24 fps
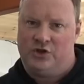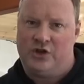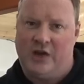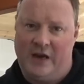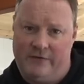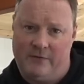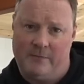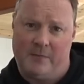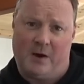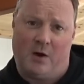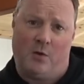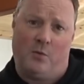
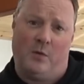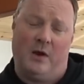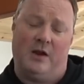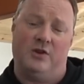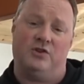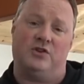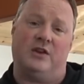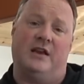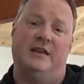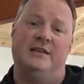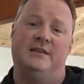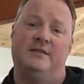Chief among
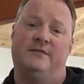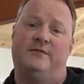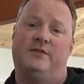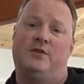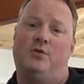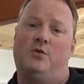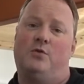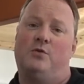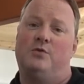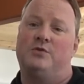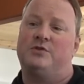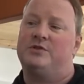which is, of
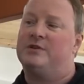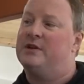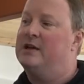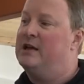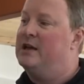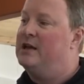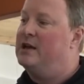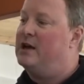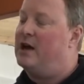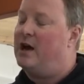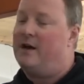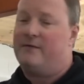course,
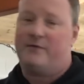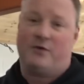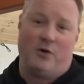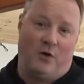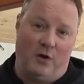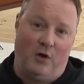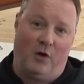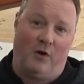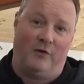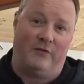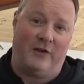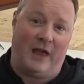I've got a
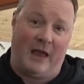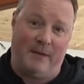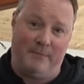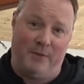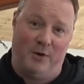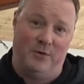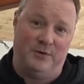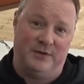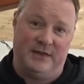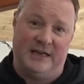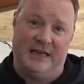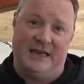lot of
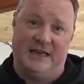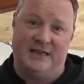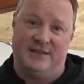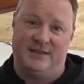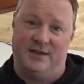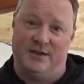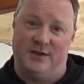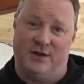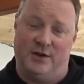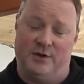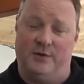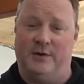MOTs
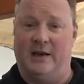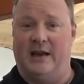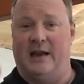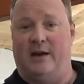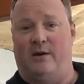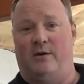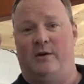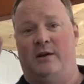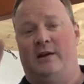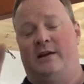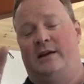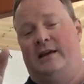to do.
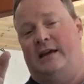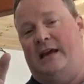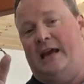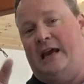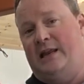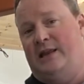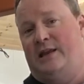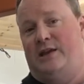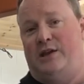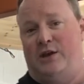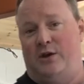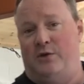Now,
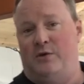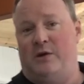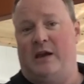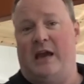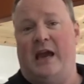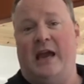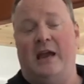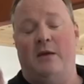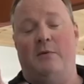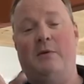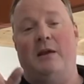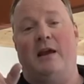in the
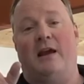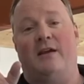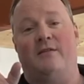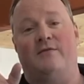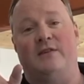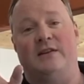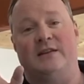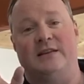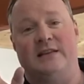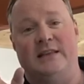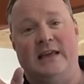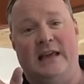UK, we have
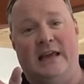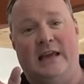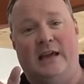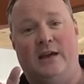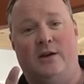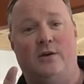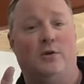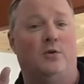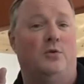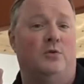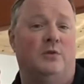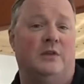this thing
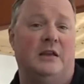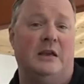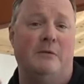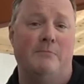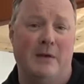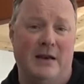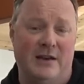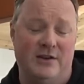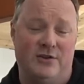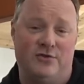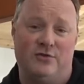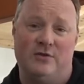called the
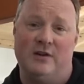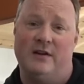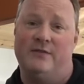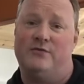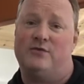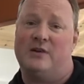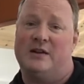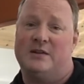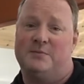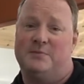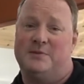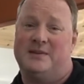Ministry of
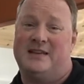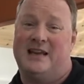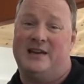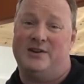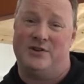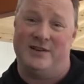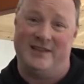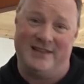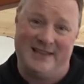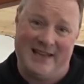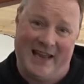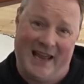
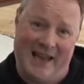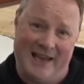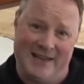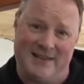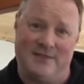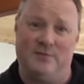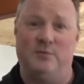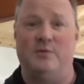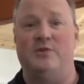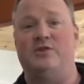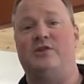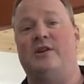Transportation
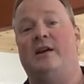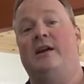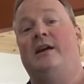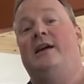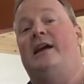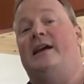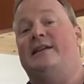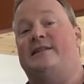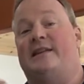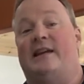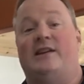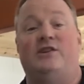Test, which
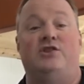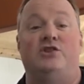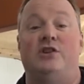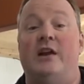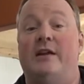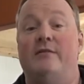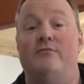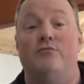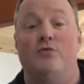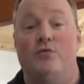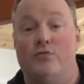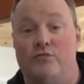is a
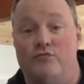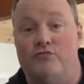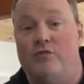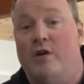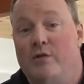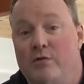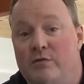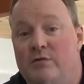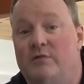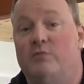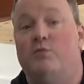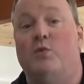general
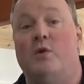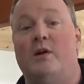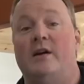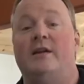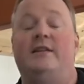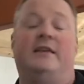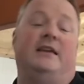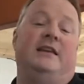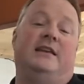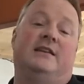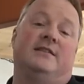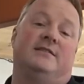
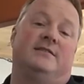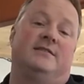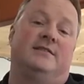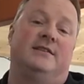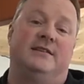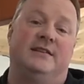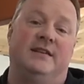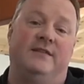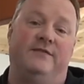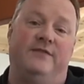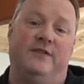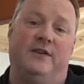roadworthiness
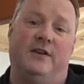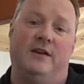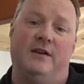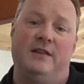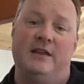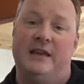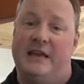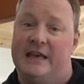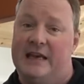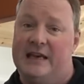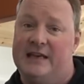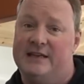certificate
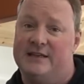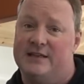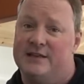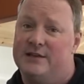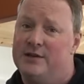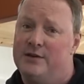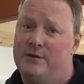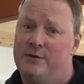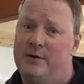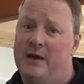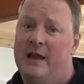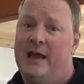that you need to
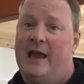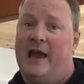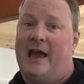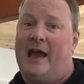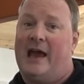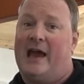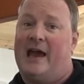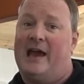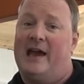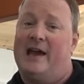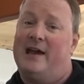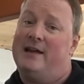do,
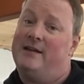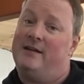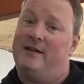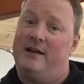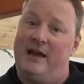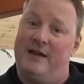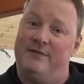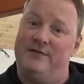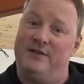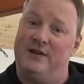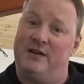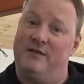and I
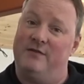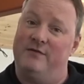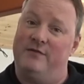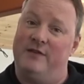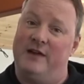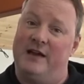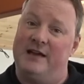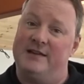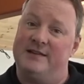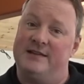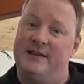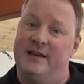have to
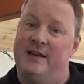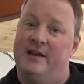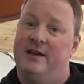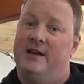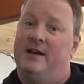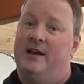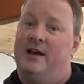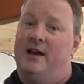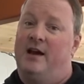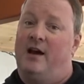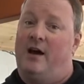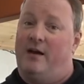confess,
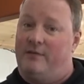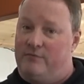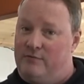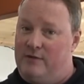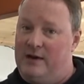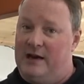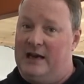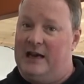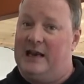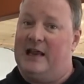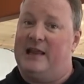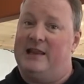I've
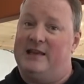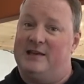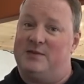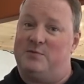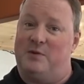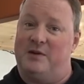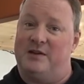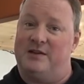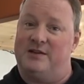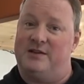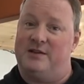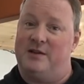really let this
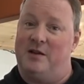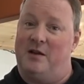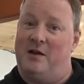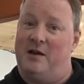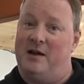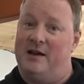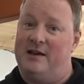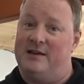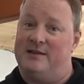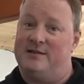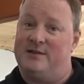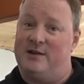one
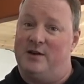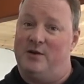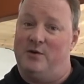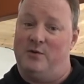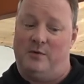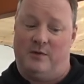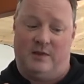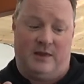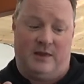slide. So